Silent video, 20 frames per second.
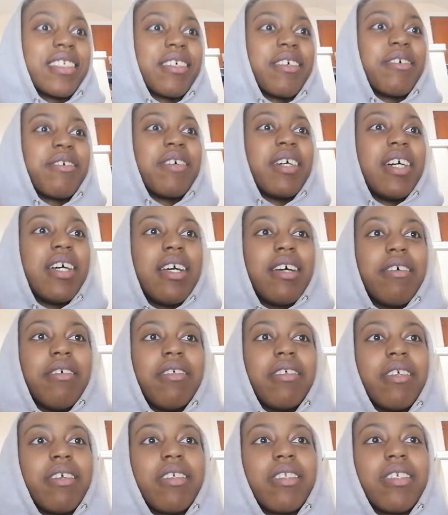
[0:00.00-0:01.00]
So
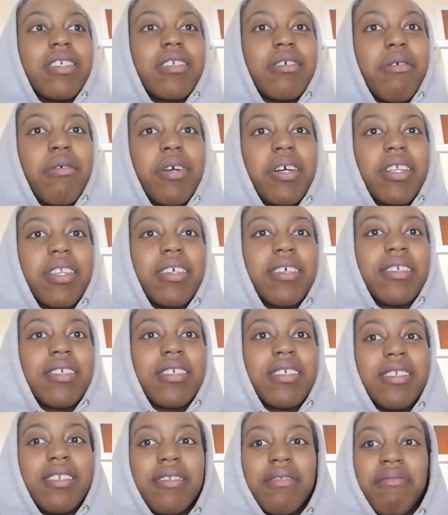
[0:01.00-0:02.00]
we'll give this a quick
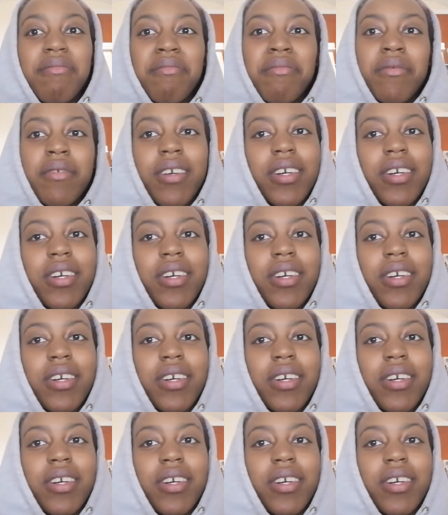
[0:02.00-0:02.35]
listen.